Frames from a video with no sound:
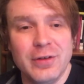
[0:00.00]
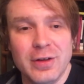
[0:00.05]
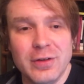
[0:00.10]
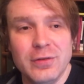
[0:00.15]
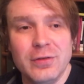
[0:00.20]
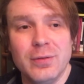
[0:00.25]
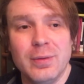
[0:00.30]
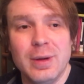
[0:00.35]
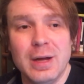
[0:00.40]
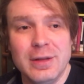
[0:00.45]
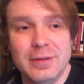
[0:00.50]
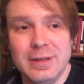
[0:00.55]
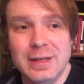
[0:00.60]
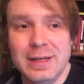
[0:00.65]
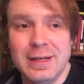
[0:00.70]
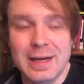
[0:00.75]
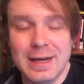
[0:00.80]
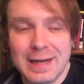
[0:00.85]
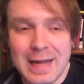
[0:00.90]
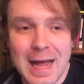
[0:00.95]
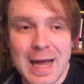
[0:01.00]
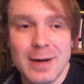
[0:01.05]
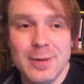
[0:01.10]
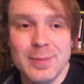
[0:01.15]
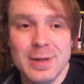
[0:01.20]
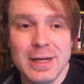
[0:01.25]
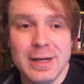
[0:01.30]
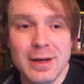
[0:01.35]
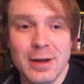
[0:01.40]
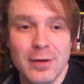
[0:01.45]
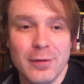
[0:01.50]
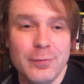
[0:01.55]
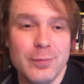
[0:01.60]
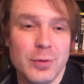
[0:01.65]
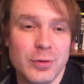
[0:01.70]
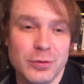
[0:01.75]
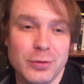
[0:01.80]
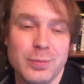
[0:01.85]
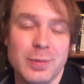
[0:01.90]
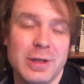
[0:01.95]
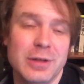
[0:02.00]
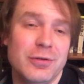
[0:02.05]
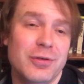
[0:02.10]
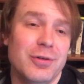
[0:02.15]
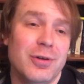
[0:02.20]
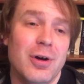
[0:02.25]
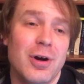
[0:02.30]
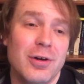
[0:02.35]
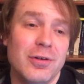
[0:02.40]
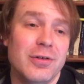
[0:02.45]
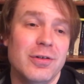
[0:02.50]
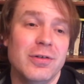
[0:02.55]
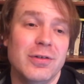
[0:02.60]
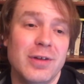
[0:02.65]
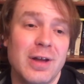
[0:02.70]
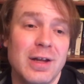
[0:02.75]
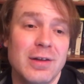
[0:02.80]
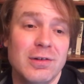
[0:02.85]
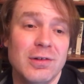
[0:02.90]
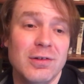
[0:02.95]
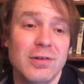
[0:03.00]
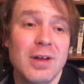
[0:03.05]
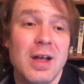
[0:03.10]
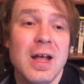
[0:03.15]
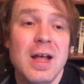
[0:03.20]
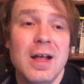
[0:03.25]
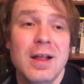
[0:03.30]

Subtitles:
as the Academy of Motion Picture Arts and Sciences